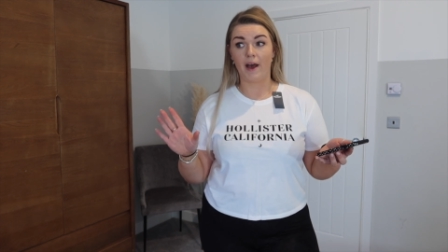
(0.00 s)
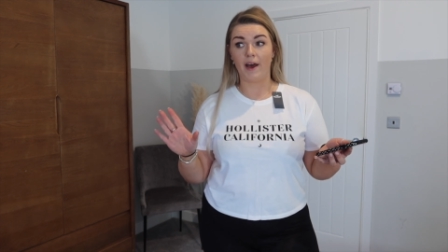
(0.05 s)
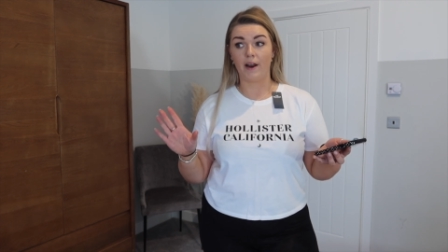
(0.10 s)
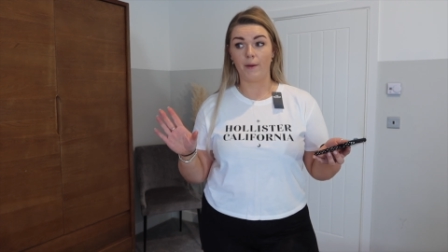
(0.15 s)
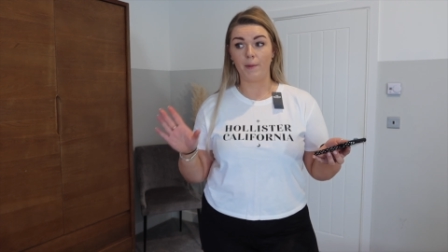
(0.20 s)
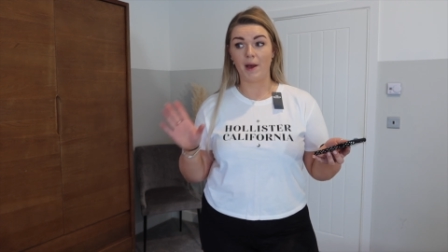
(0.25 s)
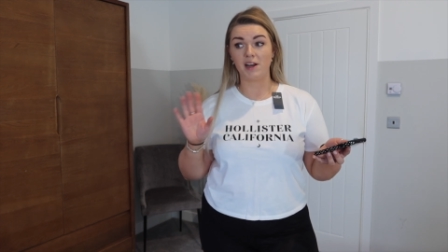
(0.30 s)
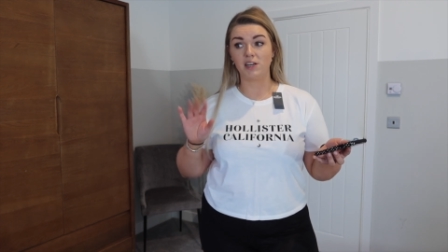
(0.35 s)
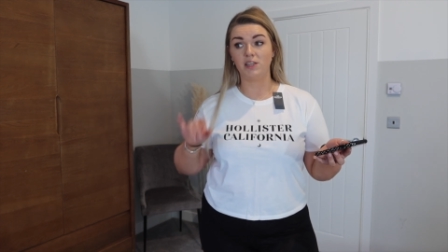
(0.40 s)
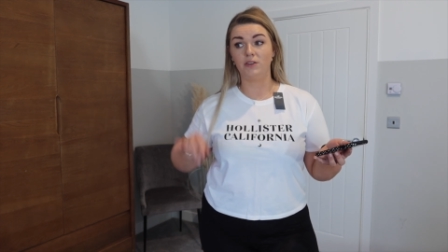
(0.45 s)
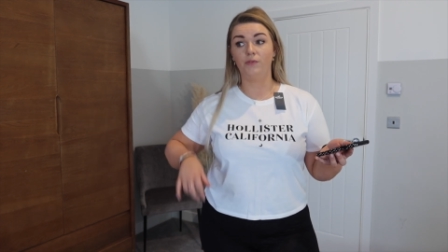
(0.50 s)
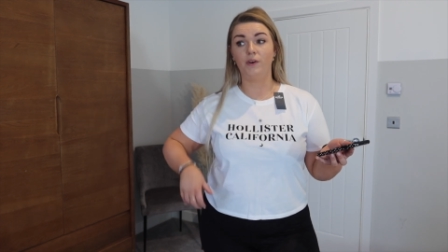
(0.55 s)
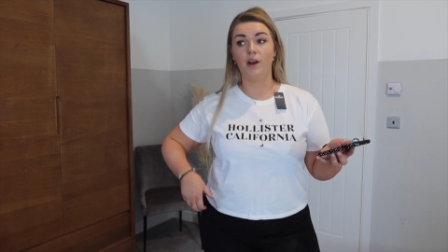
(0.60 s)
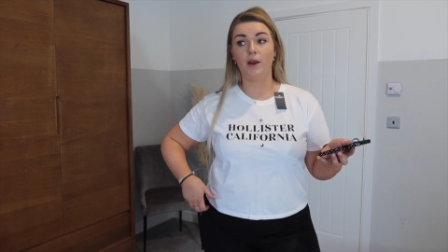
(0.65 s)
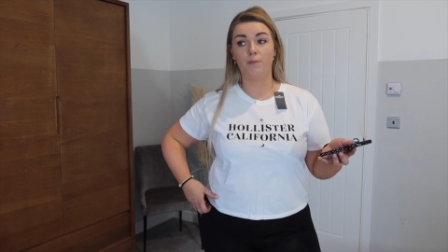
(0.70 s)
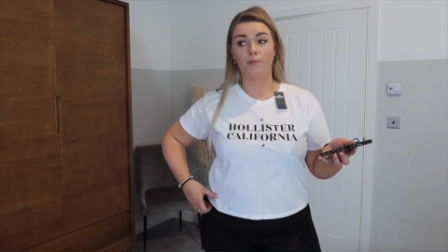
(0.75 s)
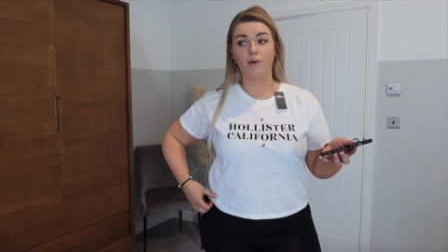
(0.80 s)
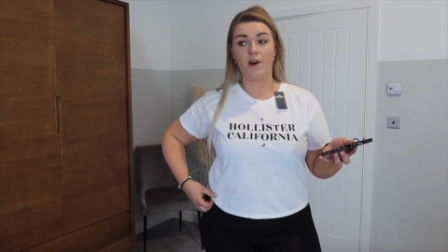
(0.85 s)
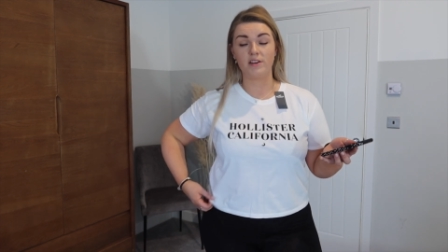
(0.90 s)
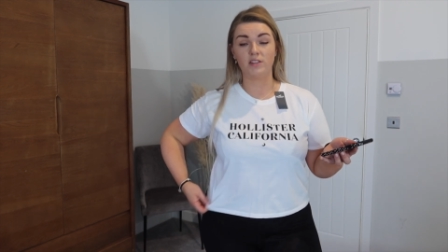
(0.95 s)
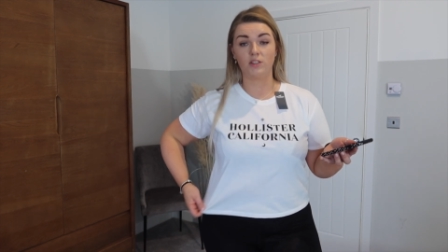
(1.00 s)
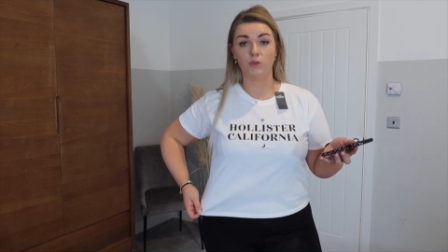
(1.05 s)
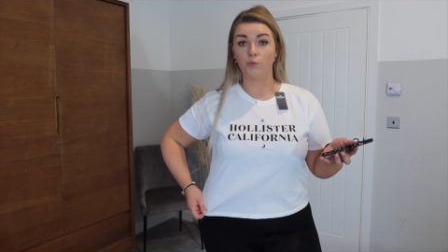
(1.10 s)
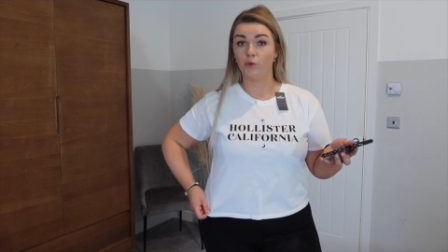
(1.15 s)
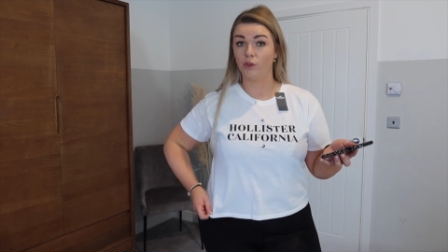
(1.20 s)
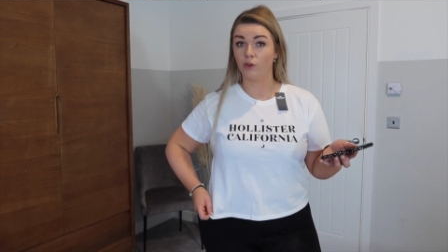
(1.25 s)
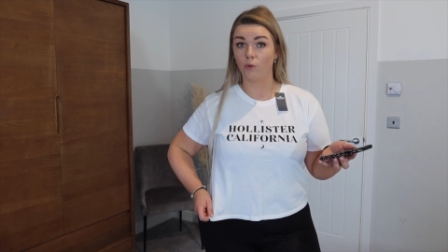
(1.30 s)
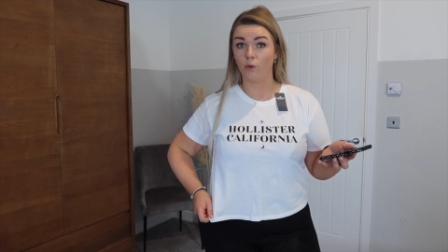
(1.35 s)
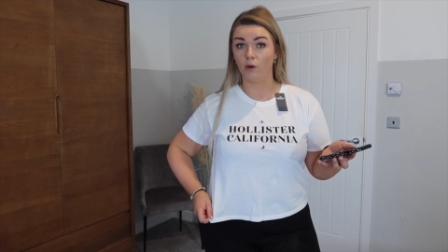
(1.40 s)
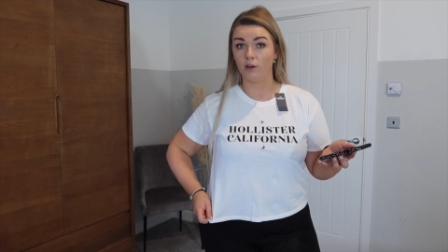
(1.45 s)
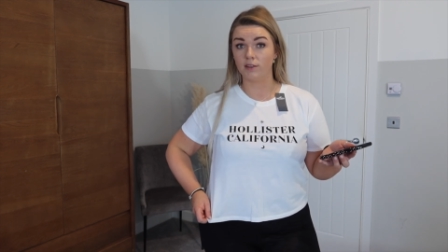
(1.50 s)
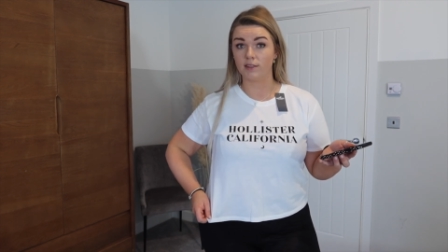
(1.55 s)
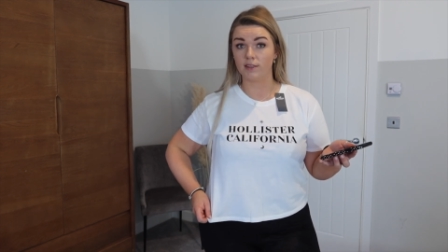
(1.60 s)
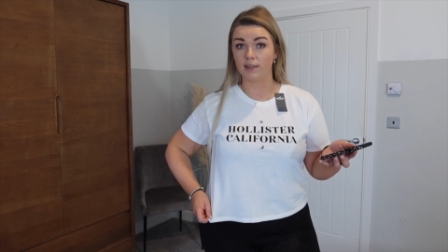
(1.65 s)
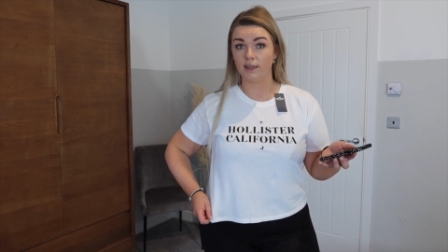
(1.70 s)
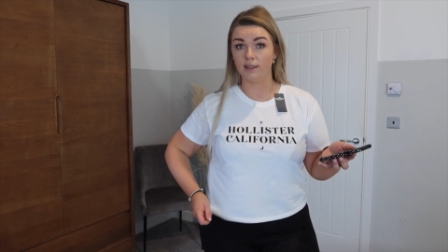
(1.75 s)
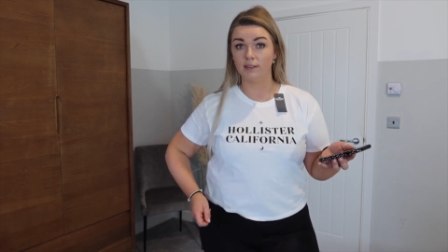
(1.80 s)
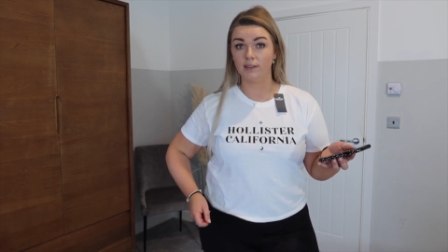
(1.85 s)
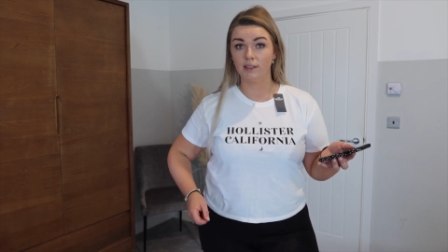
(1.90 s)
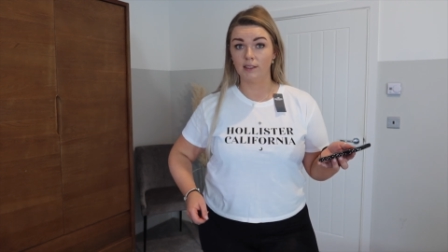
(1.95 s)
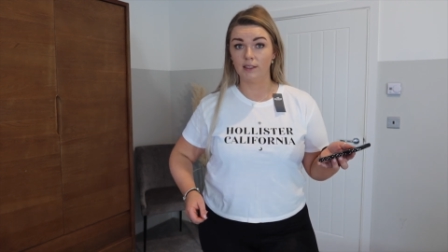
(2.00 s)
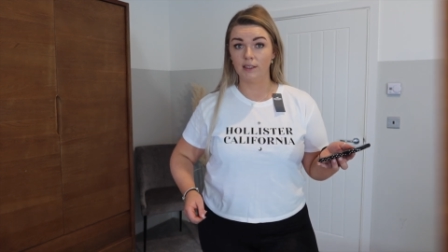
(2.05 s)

and I'm actually really impressed with the quality.